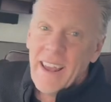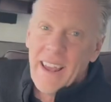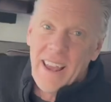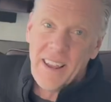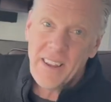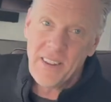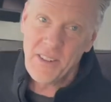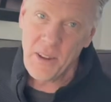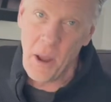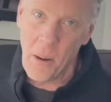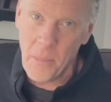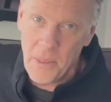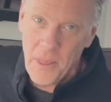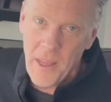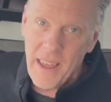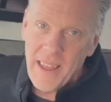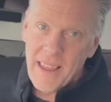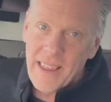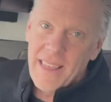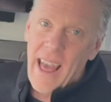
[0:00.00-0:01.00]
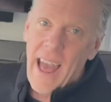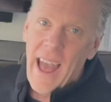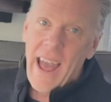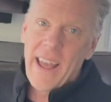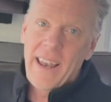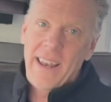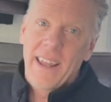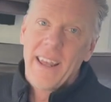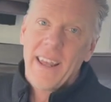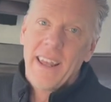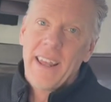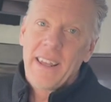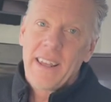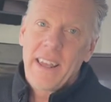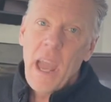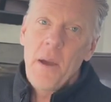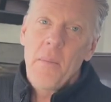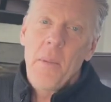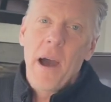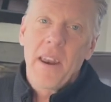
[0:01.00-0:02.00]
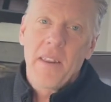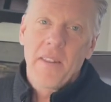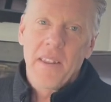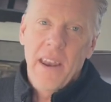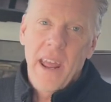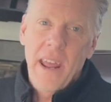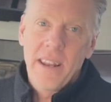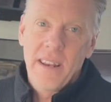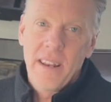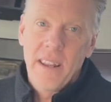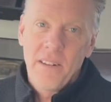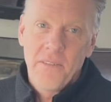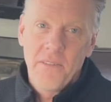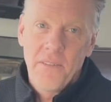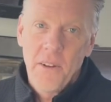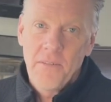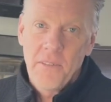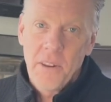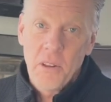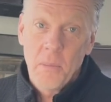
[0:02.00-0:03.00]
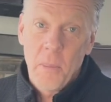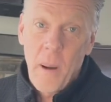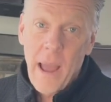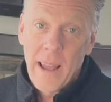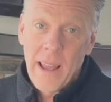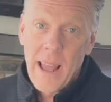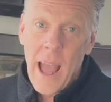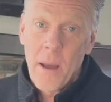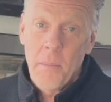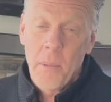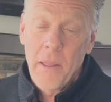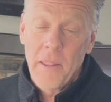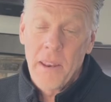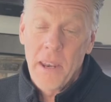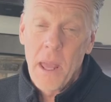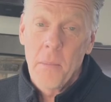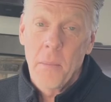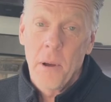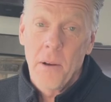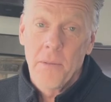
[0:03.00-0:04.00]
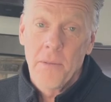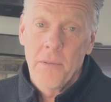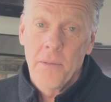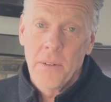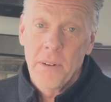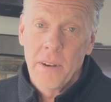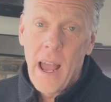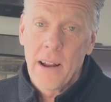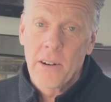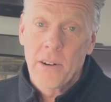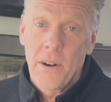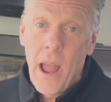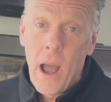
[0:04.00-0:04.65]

is something that came out of the 1950s by a guy by the name of Dr.